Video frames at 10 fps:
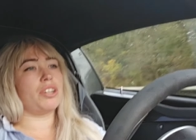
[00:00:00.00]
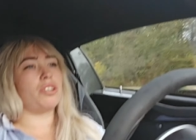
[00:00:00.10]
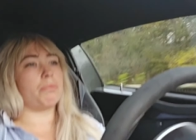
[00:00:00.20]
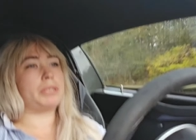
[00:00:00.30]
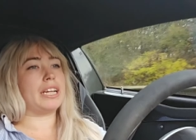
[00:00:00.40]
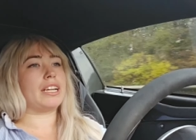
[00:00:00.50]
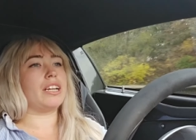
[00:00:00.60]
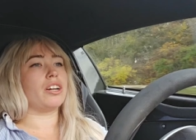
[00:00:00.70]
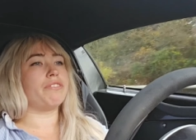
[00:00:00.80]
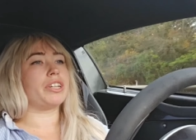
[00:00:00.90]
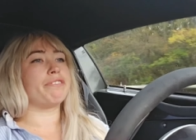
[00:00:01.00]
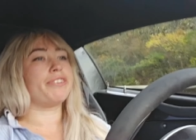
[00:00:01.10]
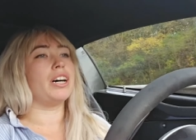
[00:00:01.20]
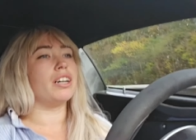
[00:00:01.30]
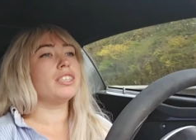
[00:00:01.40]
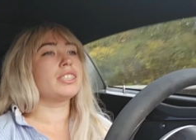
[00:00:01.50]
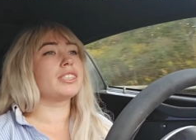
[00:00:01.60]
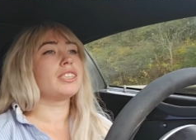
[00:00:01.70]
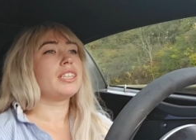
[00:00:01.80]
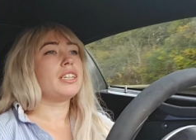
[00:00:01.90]
weren't particularly going very fast,
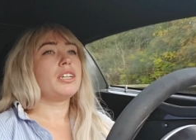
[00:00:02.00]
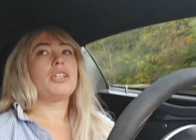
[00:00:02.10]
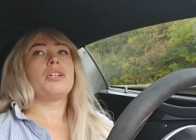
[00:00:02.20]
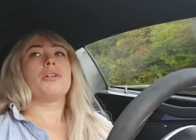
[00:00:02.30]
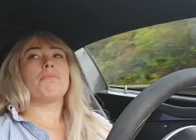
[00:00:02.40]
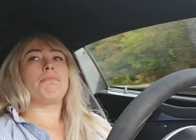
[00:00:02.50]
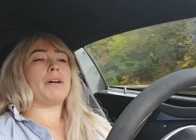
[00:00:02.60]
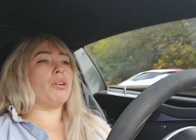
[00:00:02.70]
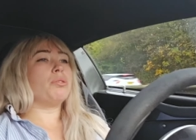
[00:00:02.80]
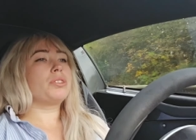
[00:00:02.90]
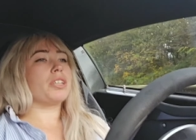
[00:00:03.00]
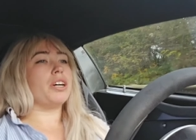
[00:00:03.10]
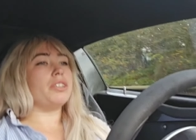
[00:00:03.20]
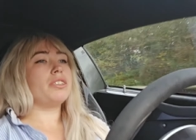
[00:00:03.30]
but also.